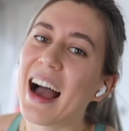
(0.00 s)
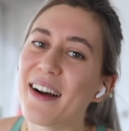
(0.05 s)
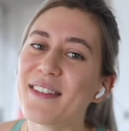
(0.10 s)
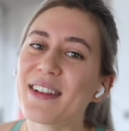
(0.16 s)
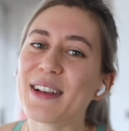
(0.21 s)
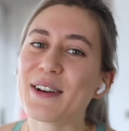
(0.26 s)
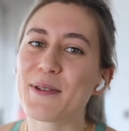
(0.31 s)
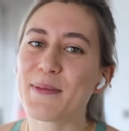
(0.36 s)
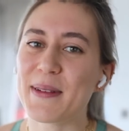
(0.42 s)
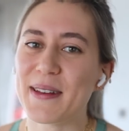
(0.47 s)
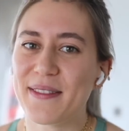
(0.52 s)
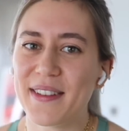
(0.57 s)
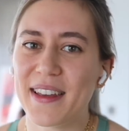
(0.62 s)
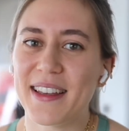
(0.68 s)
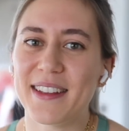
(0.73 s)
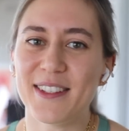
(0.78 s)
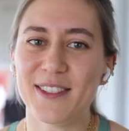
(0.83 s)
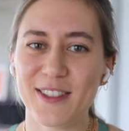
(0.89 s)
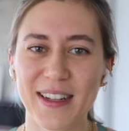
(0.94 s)
I have a little bit of
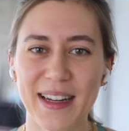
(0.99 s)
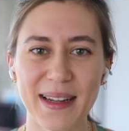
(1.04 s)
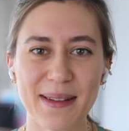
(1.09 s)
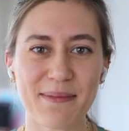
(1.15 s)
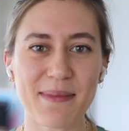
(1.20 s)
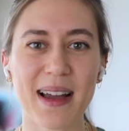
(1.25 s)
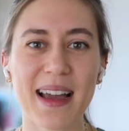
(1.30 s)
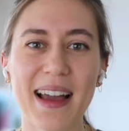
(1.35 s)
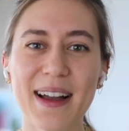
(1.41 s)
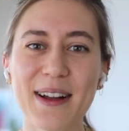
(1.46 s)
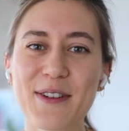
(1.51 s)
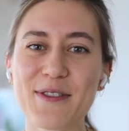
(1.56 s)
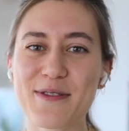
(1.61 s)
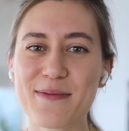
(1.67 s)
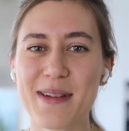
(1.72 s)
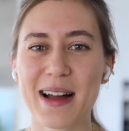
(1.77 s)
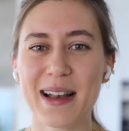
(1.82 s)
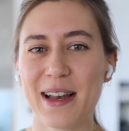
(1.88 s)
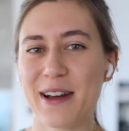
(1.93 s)
history. My
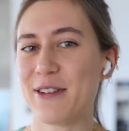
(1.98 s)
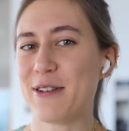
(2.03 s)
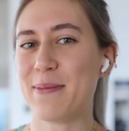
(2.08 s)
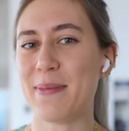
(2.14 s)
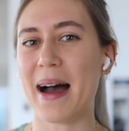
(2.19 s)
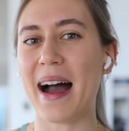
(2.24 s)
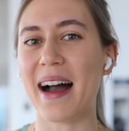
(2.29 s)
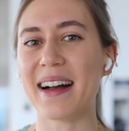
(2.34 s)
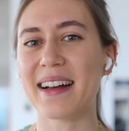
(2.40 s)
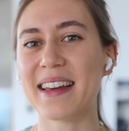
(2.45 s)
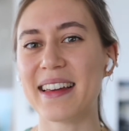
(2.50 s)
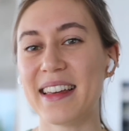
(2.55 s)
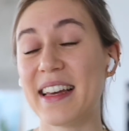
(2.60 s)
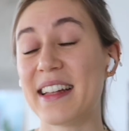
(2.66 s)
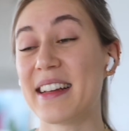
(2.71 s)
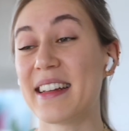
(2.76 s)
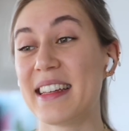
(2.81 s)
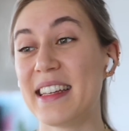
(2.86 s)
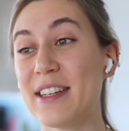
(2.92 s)
ankle and my lower back.
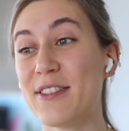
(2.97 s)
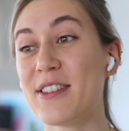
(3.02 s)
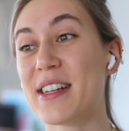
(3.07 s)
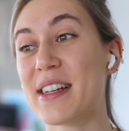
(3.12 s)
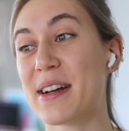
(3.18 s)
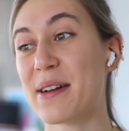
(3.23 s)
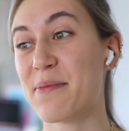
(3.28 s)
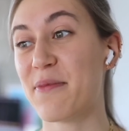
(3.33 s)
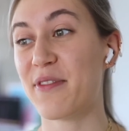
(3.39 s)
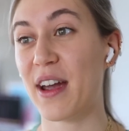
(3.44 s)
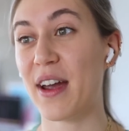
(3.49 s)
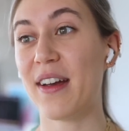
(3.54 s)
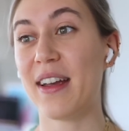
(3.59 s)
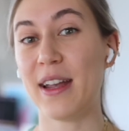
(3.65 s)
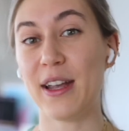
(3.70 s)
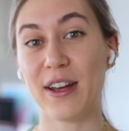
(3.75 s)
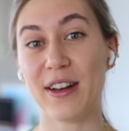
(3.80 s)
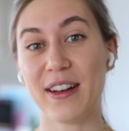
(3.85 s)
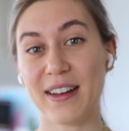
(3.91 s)
You know, usually I'm
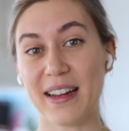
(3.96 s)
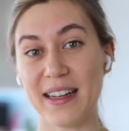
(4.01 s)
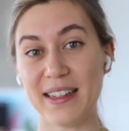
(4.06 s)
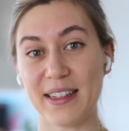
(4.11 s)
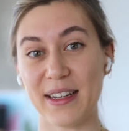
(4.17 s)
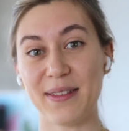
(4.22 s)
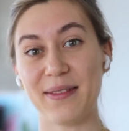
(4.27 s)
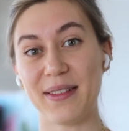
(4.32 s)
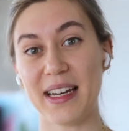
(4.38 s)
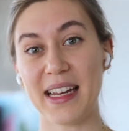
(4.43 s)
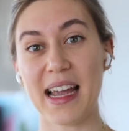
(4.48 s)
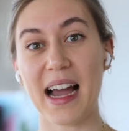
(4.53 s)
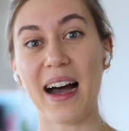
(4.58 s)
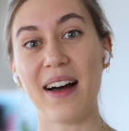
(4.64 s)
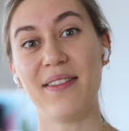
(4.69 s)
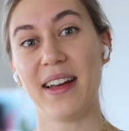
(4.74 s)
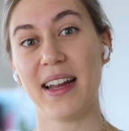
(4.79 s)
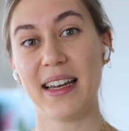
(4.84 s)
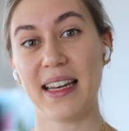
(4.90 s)
very good and I don't really
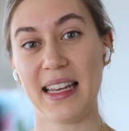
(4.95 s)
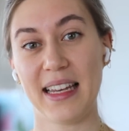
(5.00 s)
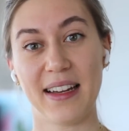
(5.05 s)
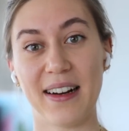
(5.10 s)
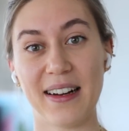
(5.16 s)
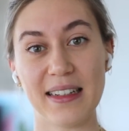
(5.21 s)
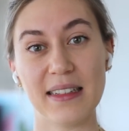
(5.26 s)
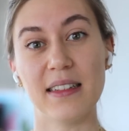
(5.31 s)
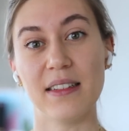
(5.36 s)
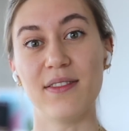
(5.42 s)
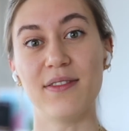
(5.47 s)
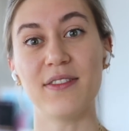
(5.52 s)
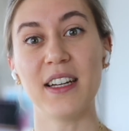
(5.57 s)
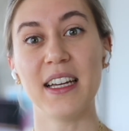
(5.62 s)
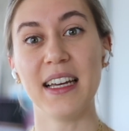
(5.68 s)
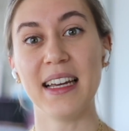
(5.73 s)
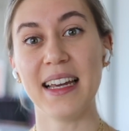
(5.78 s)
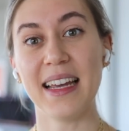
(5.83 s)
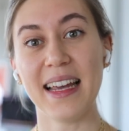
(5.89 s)
have any kind of
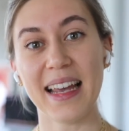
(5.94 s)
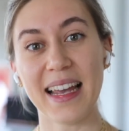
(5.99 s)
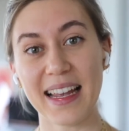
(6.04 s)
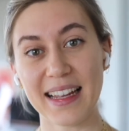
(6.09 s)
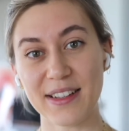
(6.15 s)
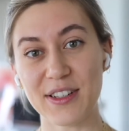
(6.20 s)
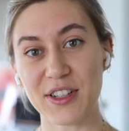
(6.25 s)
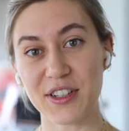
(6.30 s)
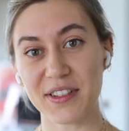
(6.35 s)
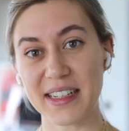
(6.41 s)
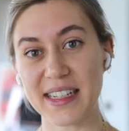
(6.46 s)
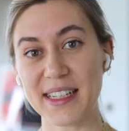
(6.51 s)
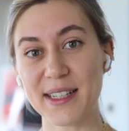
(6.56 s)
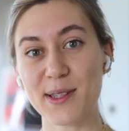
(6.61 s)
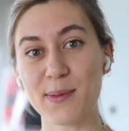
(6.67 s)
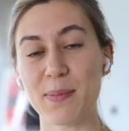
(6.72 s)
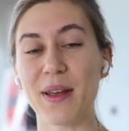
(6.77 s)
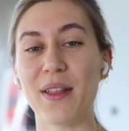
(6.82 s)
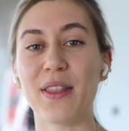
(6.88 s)

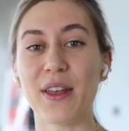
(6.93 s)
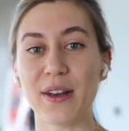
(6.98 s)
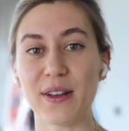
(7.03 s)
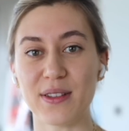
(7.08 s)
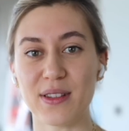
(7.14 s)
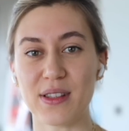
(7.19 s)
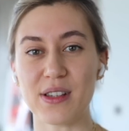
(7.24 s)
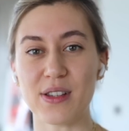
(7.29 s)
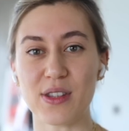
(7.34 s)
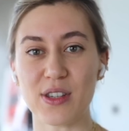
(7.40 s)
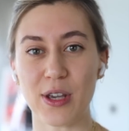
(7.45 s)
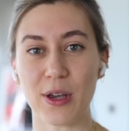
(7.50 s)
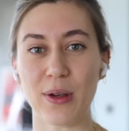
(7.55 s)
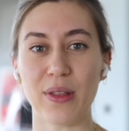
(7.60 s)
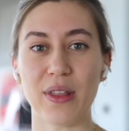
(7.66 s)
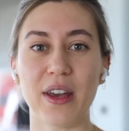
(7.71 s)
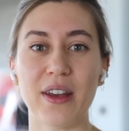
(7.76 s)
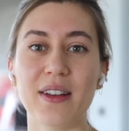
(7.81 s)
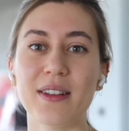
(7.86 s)
injuries, but those are the
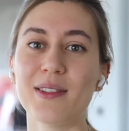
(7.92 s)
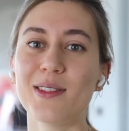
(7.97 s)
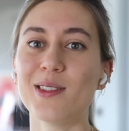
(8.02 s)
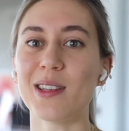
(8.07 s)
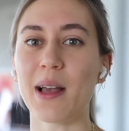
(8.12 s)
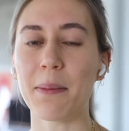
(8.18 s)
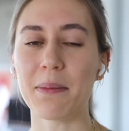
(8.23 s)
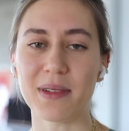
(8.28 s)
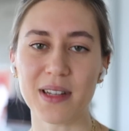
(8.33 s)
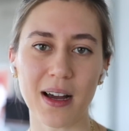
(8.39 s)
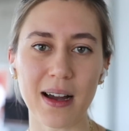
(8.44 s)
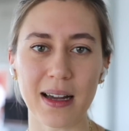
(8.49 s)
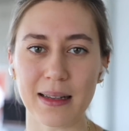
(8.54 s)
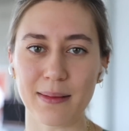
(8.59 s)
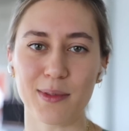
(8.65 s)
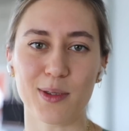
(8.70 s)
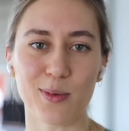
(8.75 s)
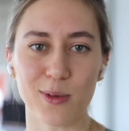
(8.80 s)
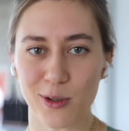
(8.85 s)
two that
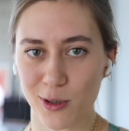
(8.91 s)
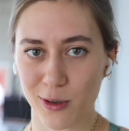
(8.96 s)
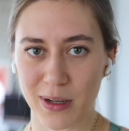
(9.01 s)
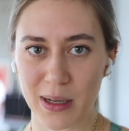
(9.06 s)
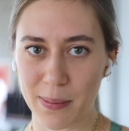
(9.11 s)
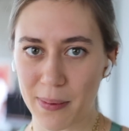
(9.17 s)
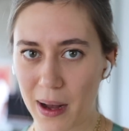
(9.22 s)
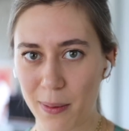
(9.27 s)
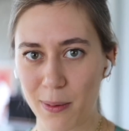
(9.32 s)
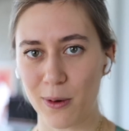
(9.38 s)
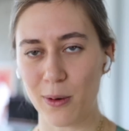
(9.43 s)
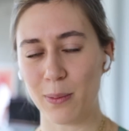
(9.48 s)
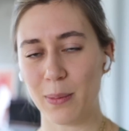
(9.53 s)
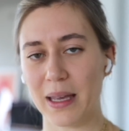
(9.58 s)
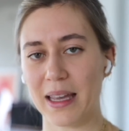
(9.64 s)
sometimes will creep up on